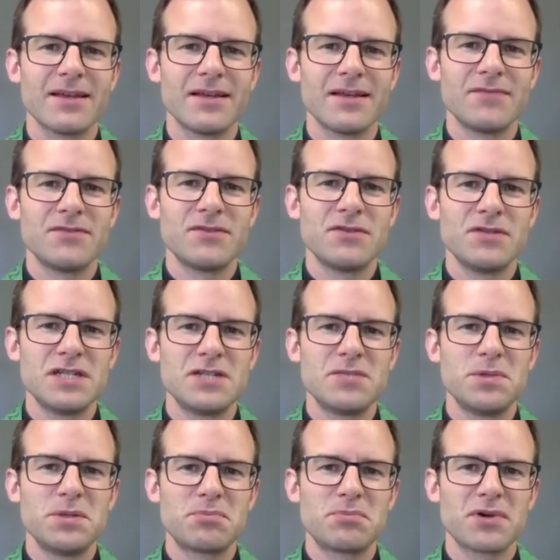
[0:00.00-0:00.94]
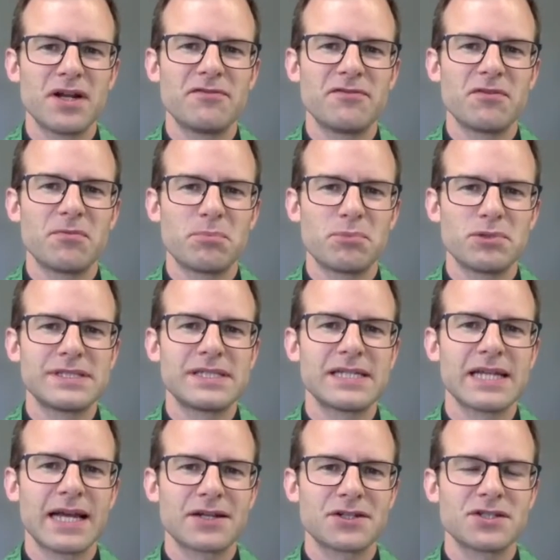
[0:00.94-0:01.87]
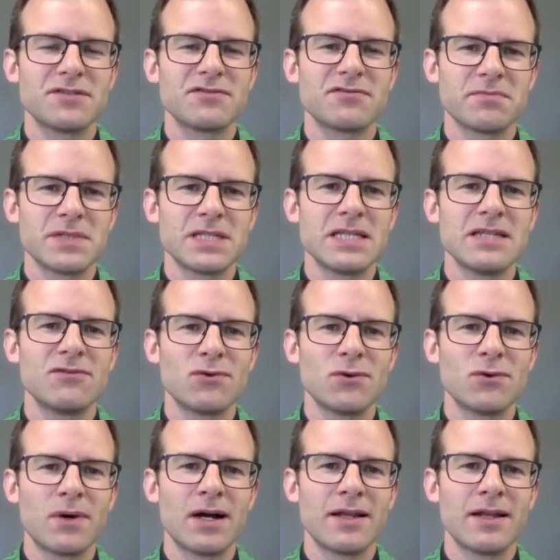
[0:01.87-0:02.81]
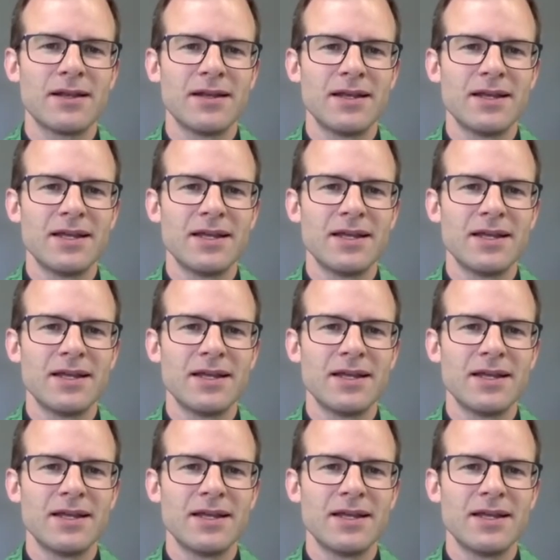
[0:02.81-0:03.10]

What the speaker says: if you need to be prayed for protection from the evil one,